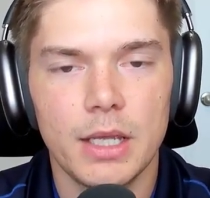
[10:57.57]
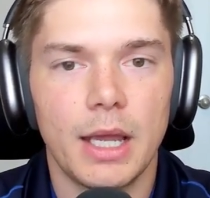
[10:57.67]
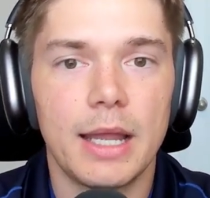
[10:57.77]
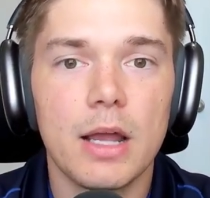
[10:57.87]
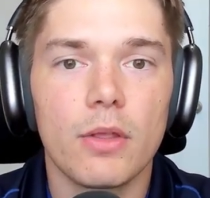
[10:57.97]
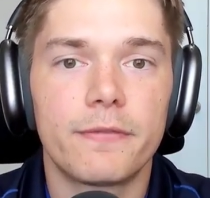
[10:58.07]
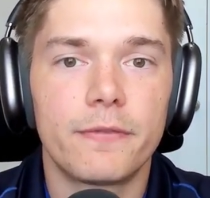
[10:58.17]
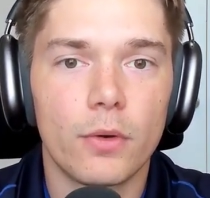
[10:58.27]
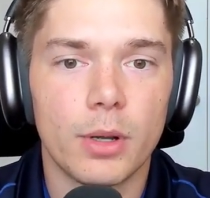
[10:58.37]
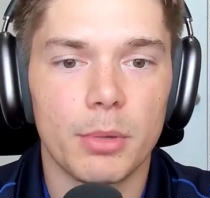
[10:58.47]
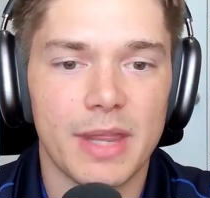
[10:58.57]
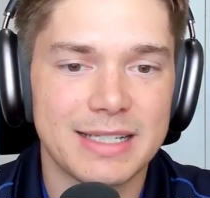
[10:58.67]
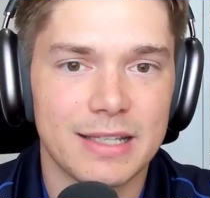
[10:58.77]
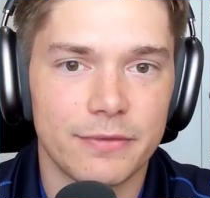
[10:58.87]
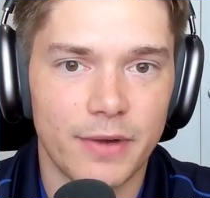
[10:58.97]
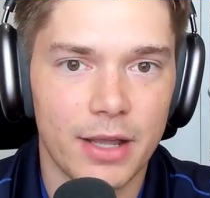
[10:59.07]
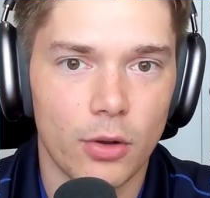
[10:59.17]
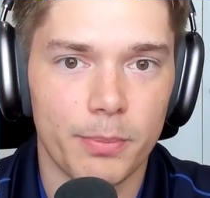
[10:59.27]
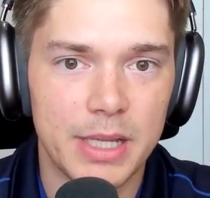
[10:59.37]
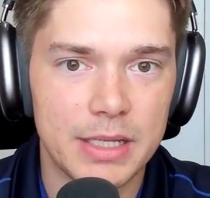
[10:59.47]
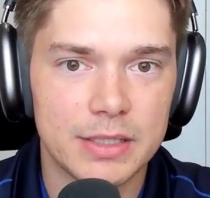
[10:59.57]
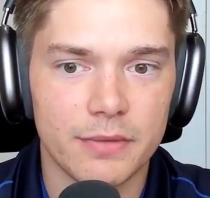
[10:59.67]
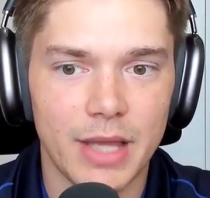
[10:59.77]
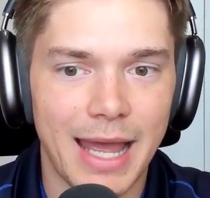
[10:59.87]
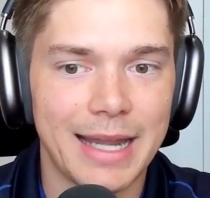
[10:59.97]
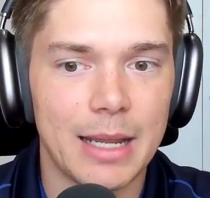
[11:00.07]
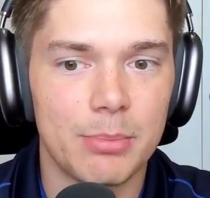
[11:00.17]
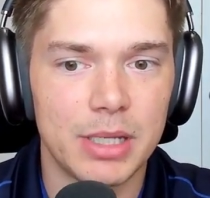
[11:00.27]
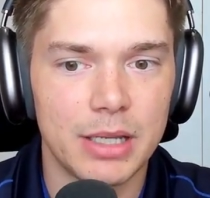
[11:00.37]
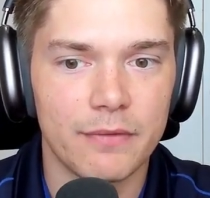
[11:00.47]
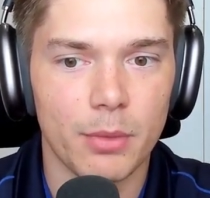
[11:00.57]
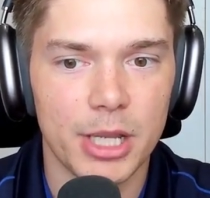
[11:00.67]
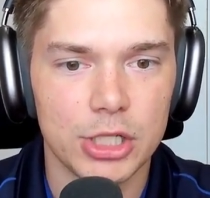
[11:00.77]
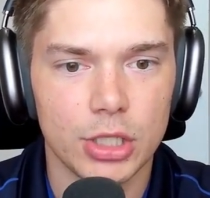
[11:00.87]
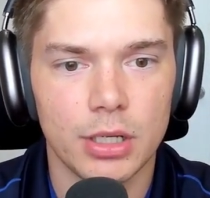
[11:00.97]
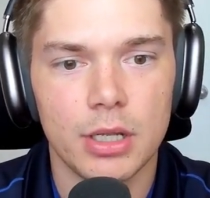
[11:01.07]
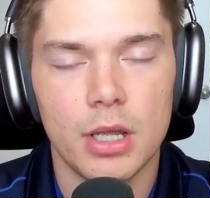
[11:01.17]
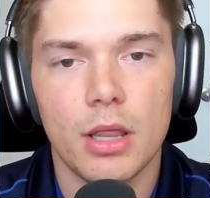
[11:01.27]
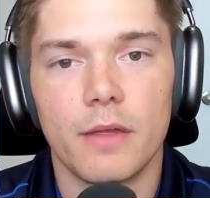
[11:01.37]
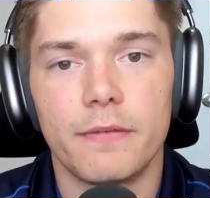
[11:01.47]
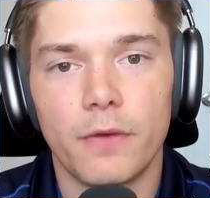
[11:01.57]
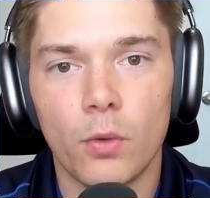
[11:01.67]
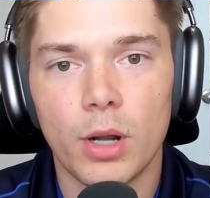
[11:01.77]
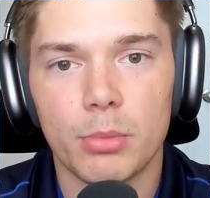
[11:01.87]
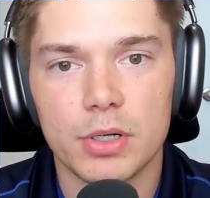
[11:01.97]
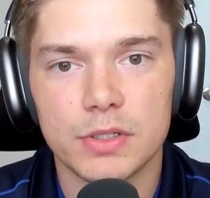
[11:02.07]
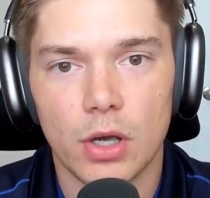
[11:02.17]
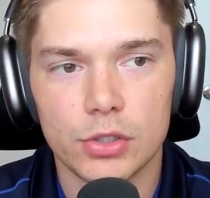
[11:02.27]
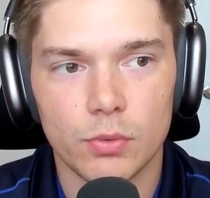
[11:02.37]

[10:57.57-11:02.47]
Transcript: And now the phone number, that's the final piece of the NAP information. The phone number is also